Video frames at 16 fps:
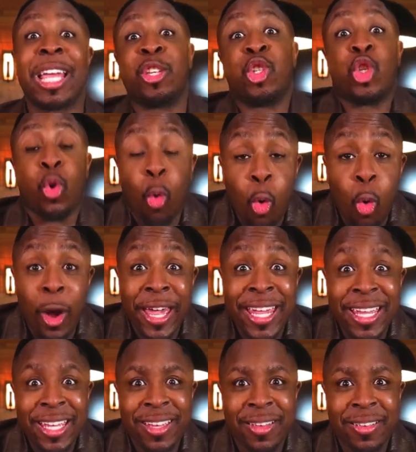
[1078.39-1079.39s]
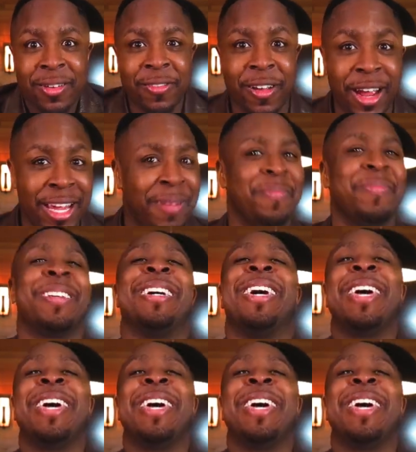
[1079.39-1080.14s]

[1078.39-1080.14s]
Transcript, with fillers: like joy, right,